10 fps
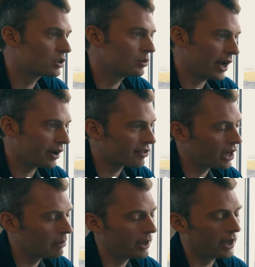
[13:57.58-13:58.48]
2x
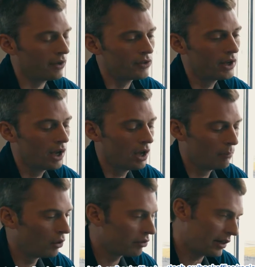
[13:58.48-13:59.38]
coming, and
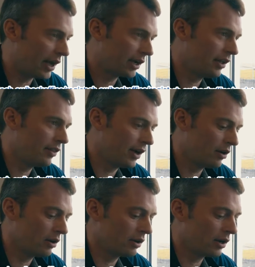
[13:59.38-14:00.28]
most likely
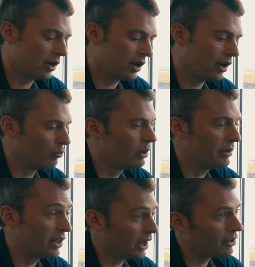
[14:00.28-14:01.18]
there will
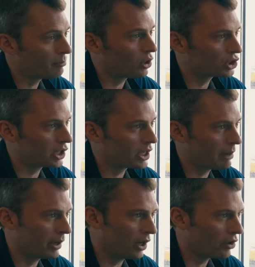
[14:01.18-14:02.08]
be another project
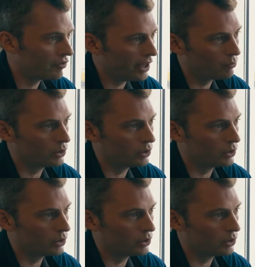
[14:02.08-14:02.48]
coming out of that,